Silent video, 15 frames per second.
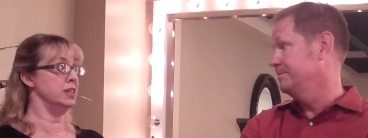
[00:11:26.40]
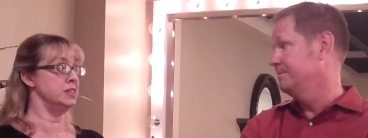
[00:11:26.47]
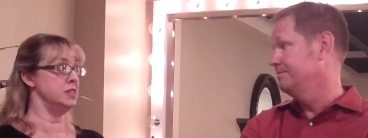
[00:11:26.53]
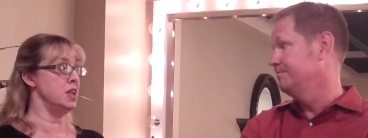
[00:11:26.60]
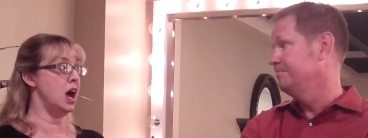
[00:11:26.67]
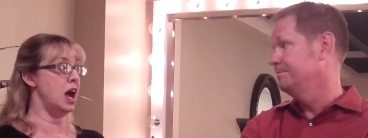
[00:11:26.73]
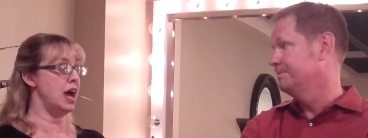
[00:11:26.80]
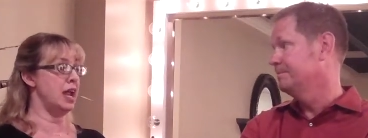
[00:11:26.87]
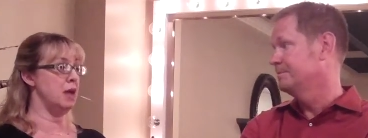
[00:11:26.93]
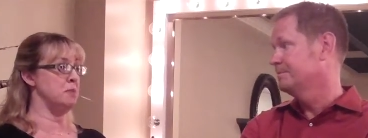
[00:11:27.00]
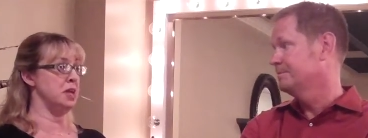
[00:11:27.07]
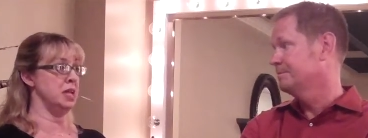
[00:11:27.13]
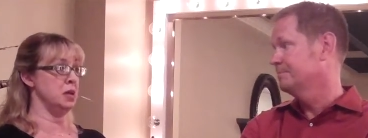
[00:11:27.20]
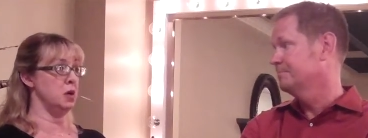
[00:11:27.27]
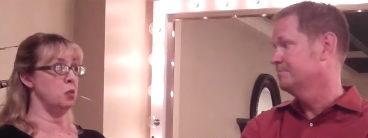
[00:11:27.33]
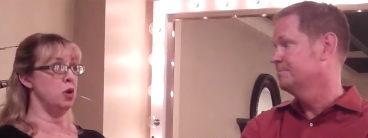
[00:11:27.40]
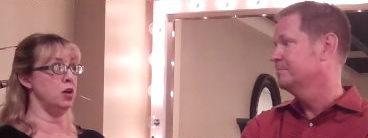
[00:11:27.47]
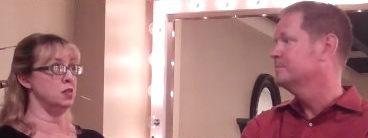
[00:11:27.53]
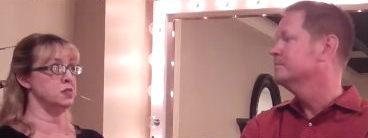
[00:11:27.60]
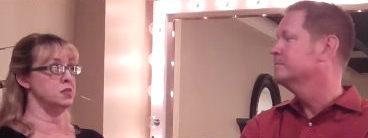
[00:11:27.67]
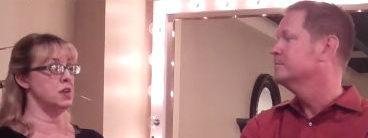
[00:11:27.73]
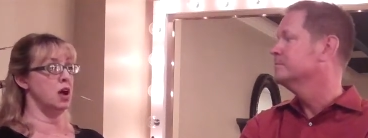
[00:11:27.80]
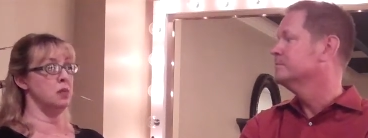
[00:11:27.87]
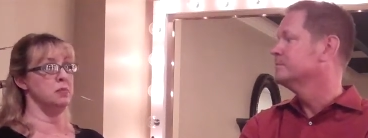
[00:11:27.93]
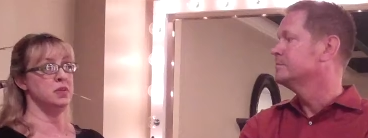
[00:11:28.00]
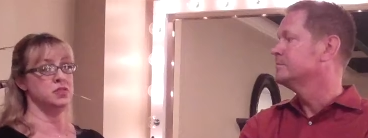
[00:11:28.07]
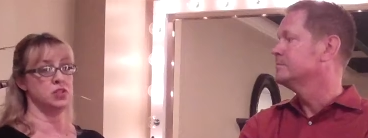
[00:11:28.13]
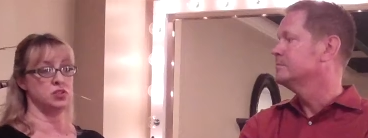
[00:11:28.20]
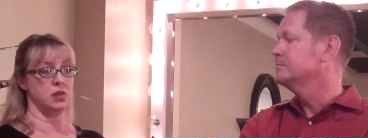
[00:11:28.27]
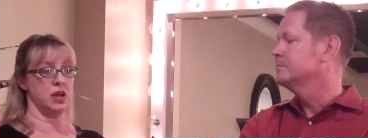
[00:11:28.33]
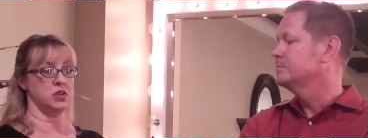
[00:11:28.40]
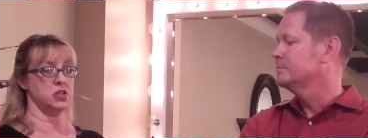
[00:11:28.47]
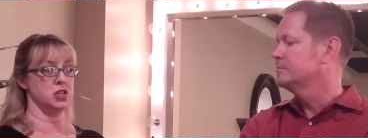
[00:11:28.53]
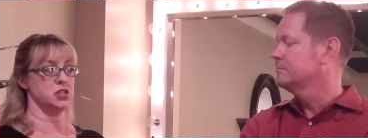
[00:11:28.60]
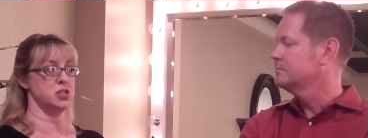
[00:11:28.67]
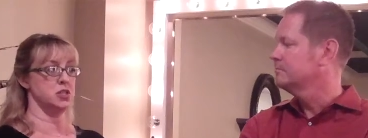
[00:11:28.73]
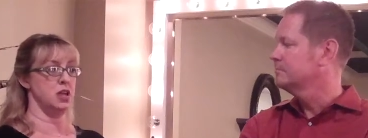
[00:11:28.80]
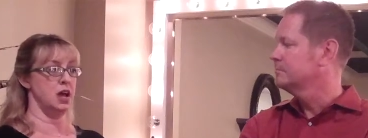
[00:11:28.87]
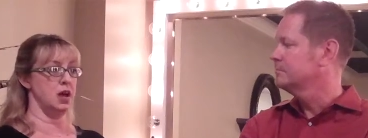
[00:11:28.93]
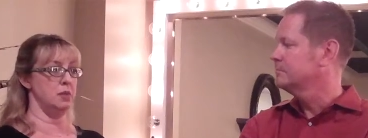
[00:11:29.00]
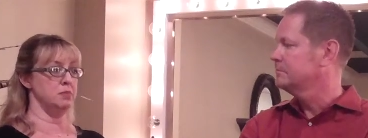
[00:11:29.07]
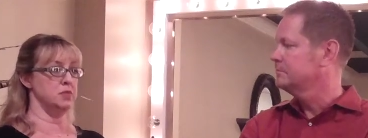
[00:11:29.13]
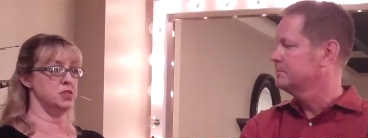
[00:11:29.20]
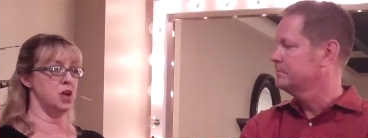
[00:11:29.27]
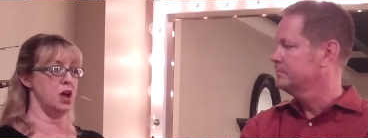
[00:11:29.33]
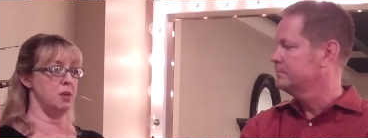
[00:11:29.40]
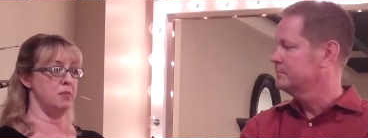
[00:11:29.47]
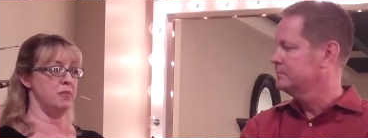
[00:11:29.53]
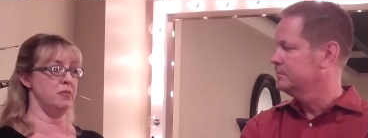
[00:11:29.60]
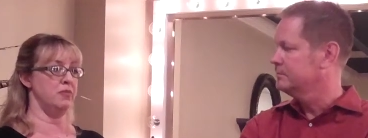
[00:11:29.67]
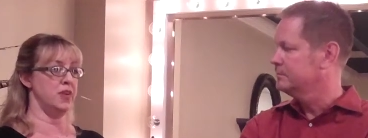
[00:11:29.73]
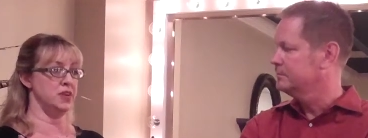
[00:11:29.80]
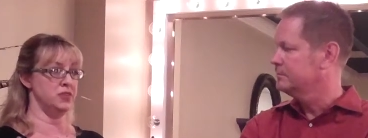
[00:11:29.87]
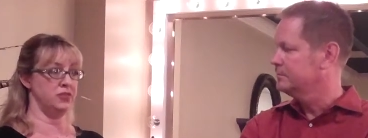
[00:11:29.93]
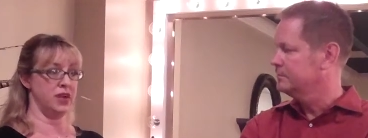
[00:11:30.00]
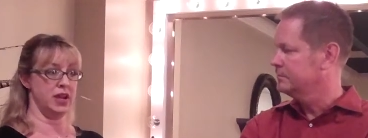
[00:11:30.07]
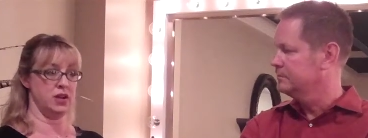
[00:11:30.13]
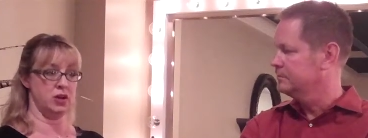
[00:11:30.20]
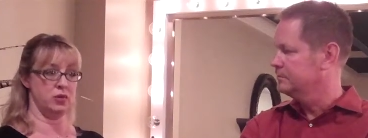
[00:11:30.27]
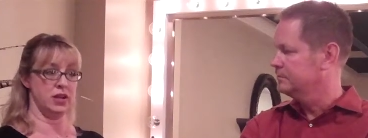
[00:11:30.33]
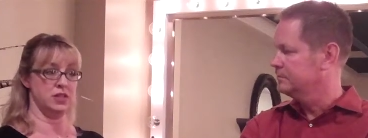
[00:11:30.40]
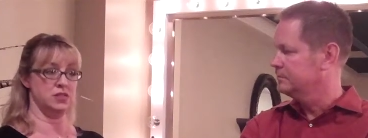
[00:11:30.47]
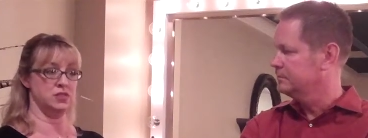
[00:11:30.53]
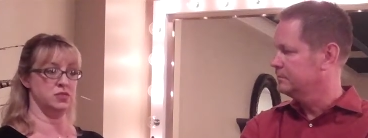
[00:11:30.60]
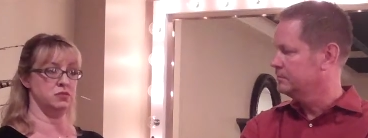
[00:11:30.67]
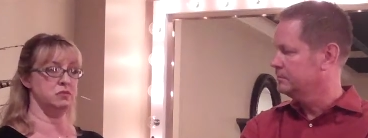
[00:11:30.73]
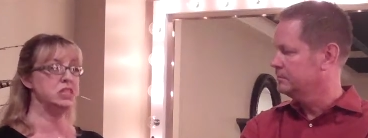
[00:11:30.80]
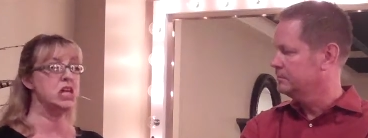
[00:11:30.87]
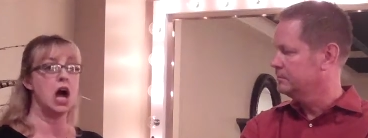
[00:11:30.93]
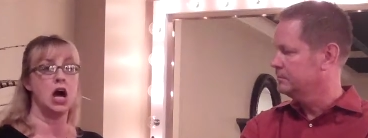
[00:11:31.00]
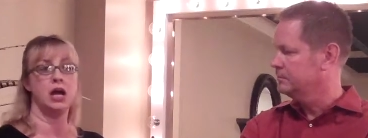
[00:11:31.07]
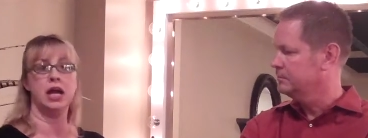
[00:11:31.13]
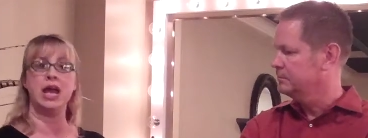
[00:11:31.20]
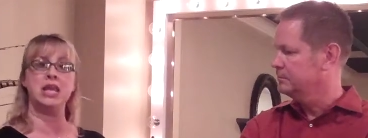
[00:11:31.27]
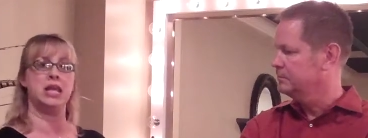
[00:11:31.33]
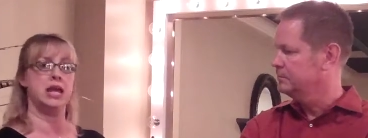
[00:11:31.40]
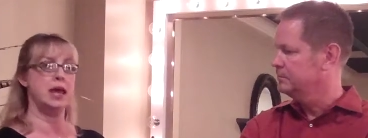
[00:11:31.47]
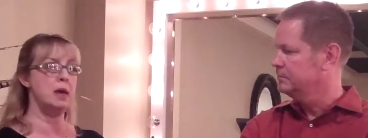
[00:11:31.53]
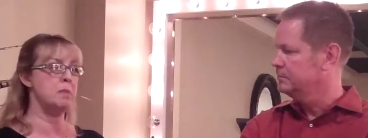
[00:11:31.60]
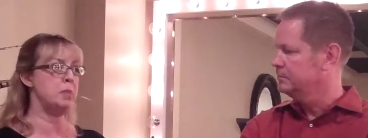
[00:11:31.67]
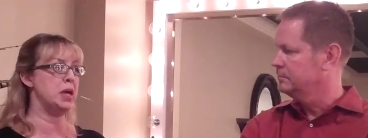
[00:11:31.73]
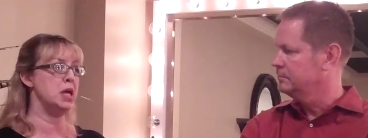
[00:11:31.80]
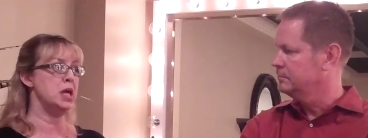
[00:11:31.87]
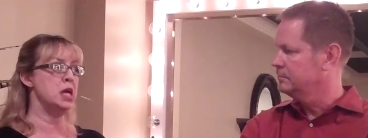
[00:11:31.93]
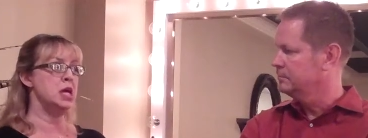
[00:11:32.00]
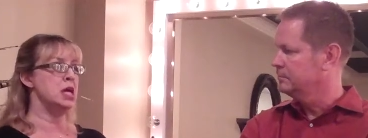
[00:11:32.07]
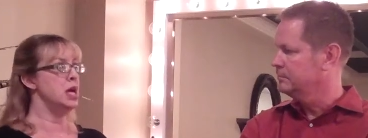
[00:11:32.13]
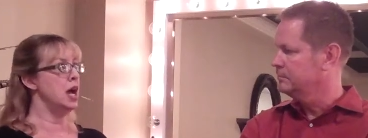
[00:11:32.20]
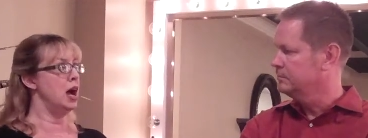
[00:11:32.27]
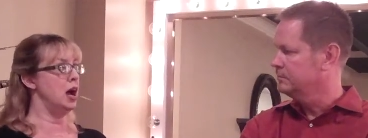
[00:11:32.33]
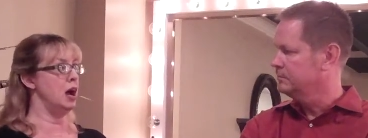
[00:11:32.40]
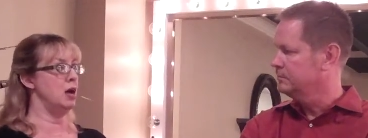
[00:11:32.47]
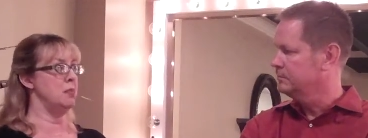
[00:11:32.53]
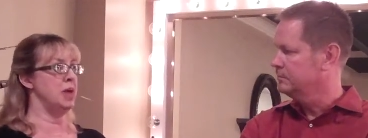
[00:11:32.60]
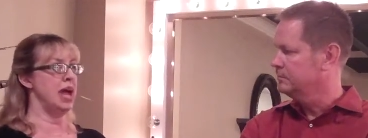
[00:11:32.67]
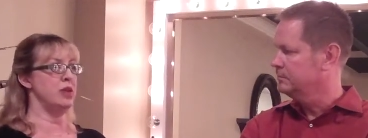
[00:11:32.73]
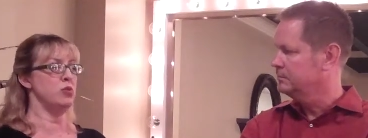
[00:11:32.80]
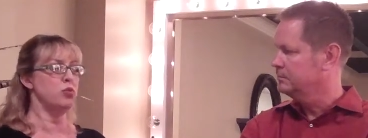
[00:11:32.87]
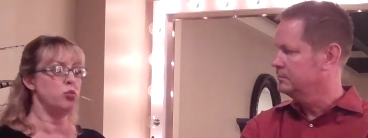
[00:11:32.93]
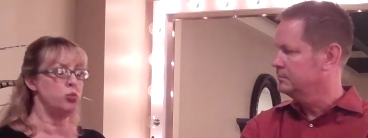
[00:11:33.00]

Speaker 1: It's not. I mean, well, our music director um, Tom Vendafreddo is young and hip. Um, and